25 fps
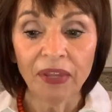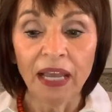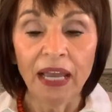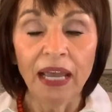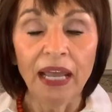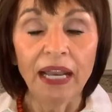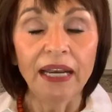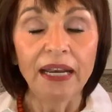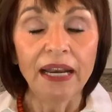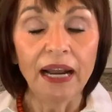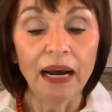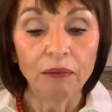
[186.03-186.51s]

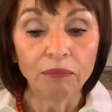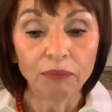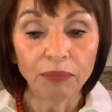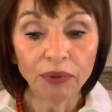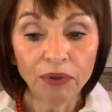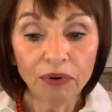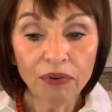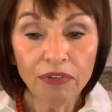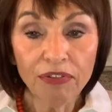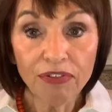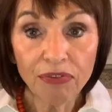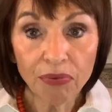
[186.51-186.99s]
Number
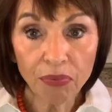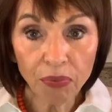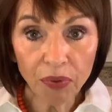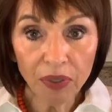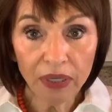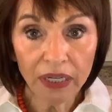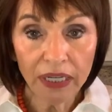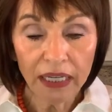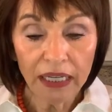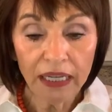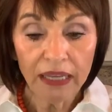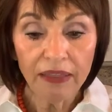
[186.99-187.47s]

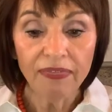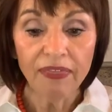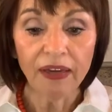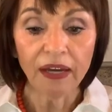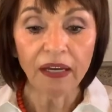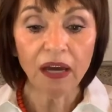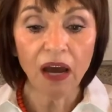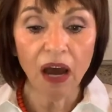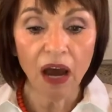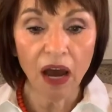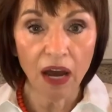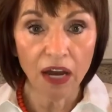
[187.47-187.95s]
3, the
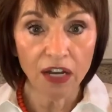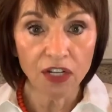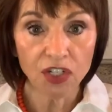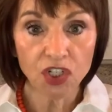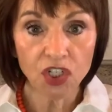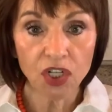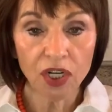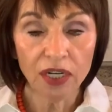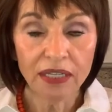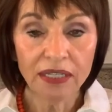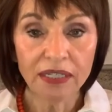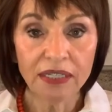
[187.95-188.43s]

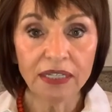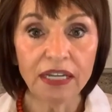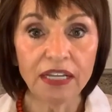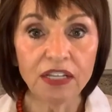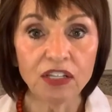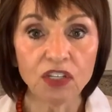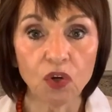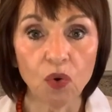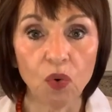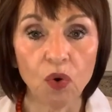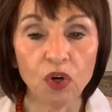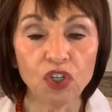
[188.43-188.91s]
conscience is
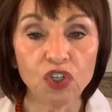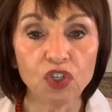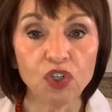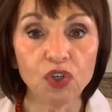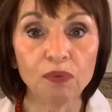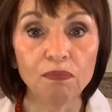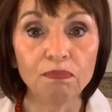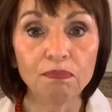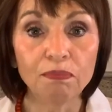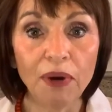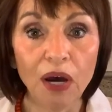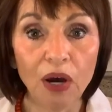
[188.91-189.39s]
going to
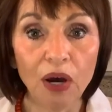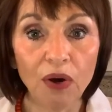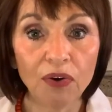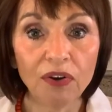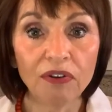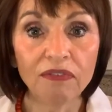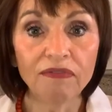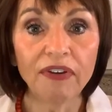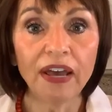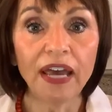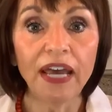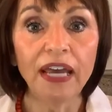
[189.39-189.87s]

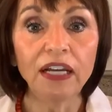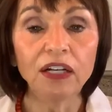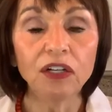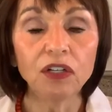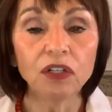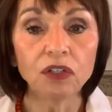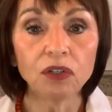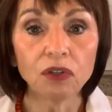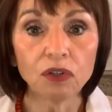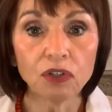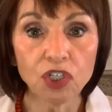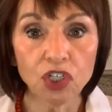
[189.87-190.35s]
motivate
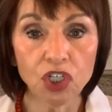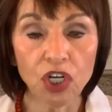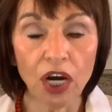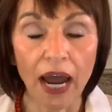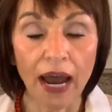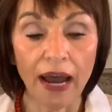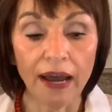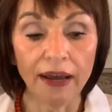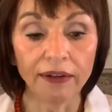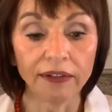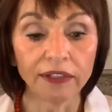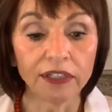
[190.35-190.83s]
your
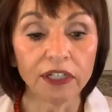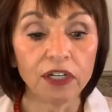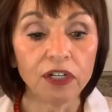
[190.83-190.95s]
child